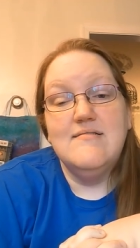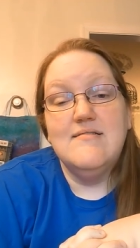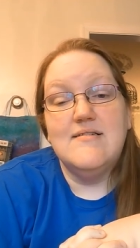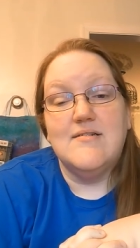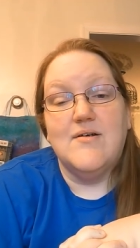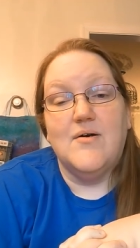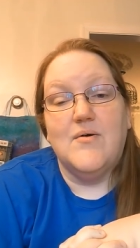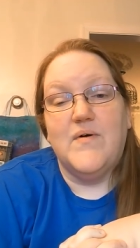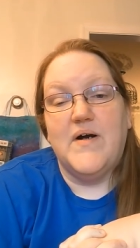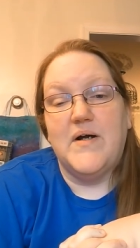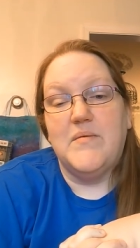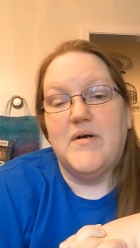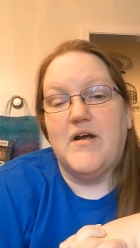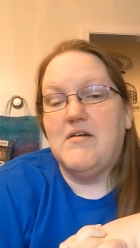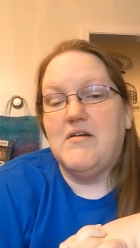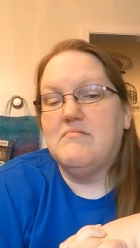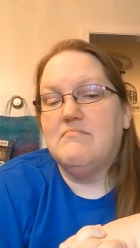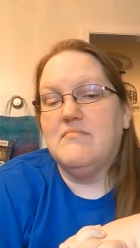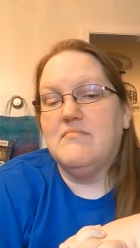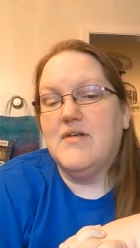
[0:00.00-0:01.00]
So I
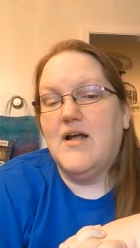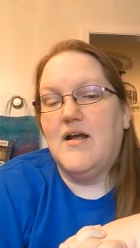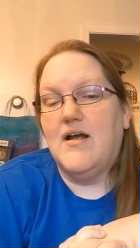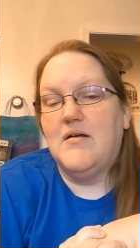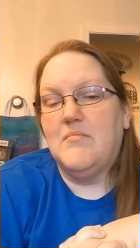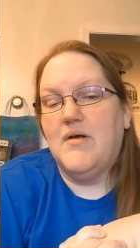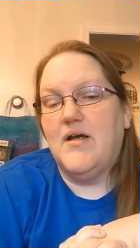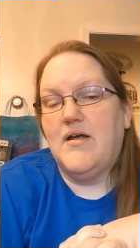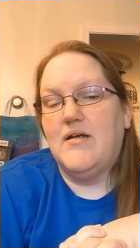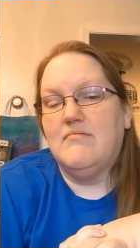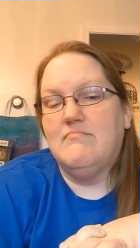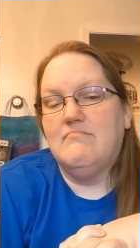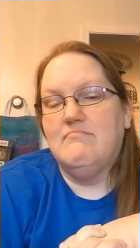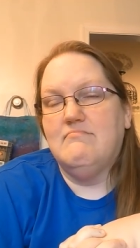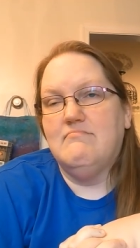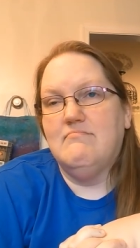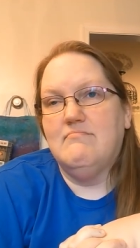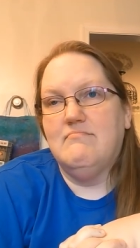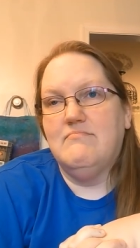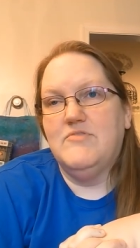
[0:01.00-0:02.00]
might I might
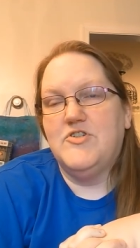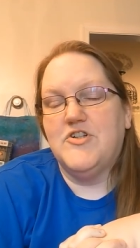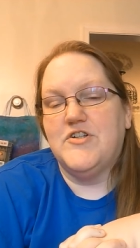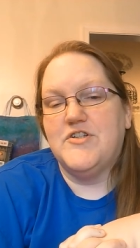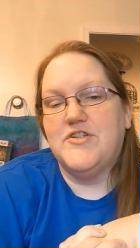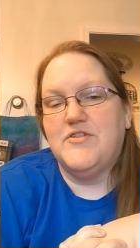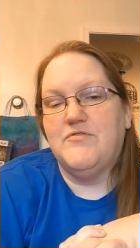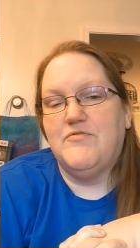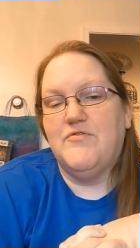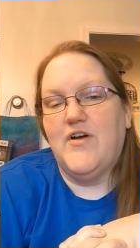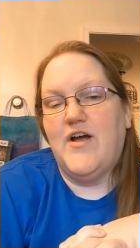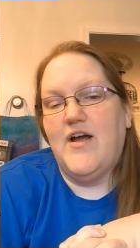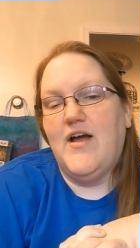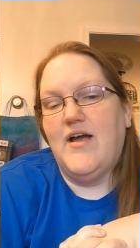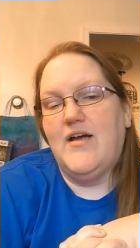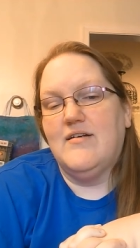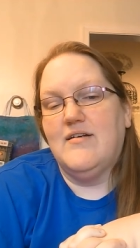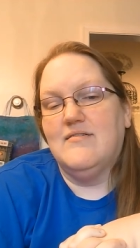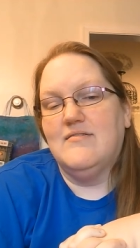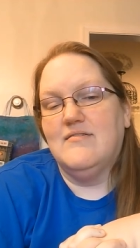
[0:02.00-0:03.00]

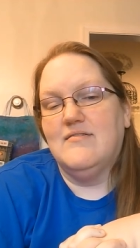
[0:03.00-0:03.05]
justify